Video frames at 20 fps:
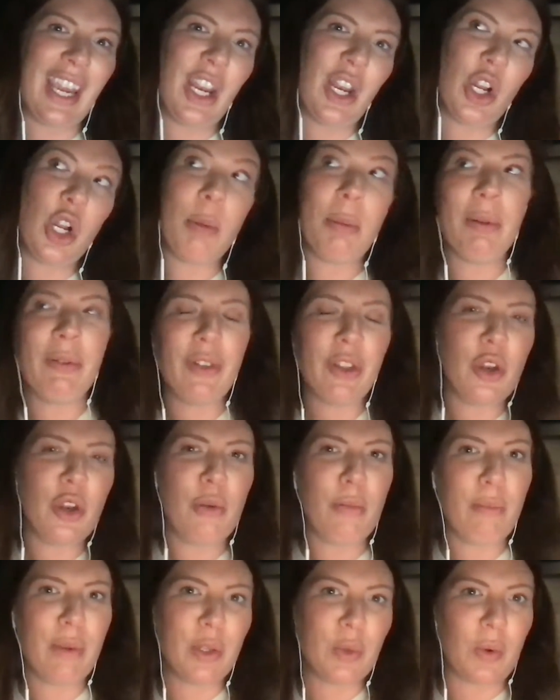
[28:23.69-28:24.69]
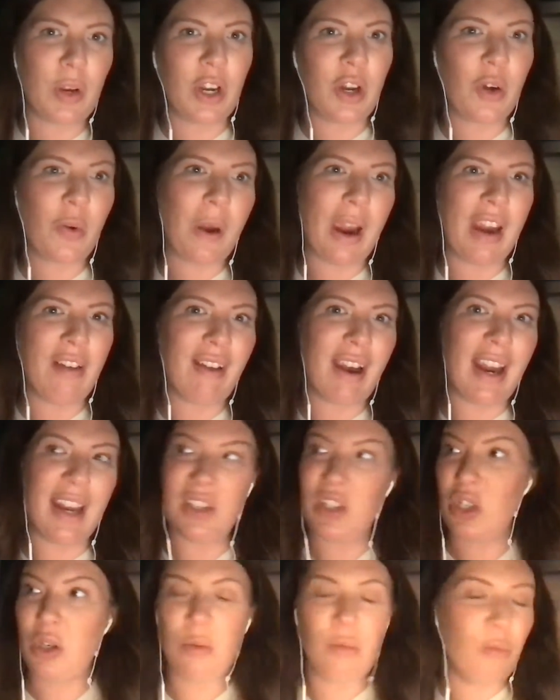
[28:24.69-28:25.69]
and a couple of other numbers weren't quite right,
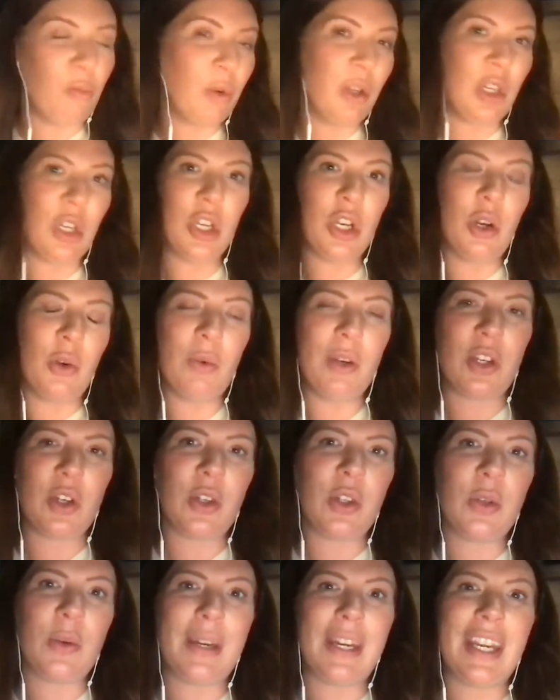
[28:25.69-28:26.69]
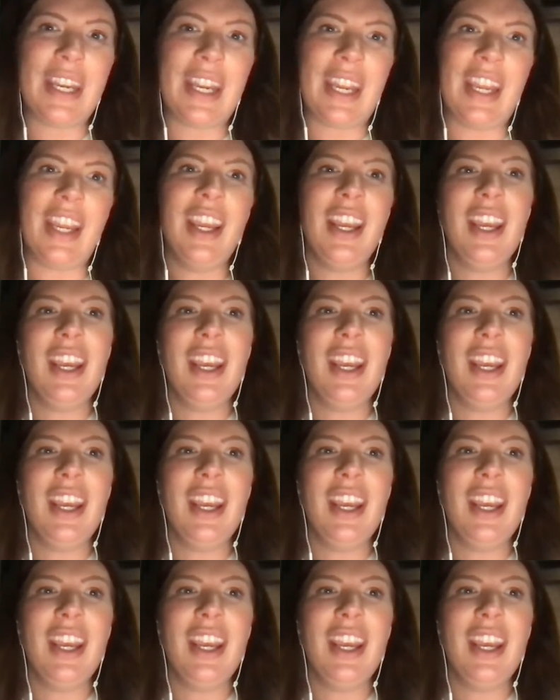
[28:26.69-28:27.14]
so we just tweak it